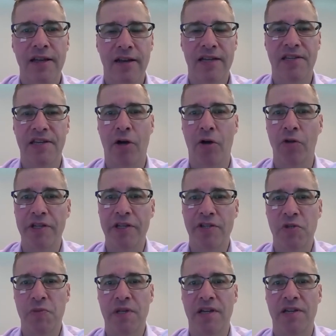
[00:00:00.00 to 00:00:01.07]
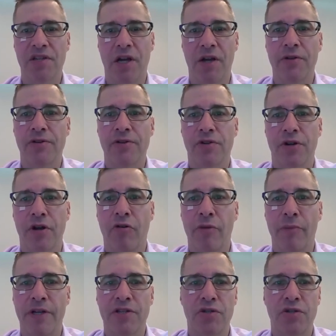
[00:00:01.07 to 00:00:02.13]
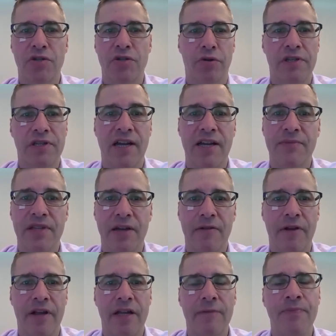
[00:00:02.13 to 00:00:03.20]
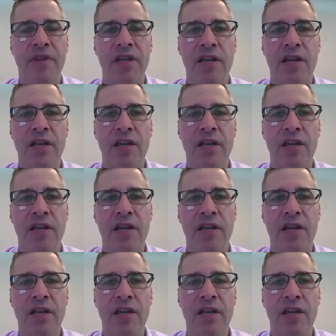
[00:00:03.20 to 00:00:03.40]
and I say only just because others are going by 2 or 3 times that rate,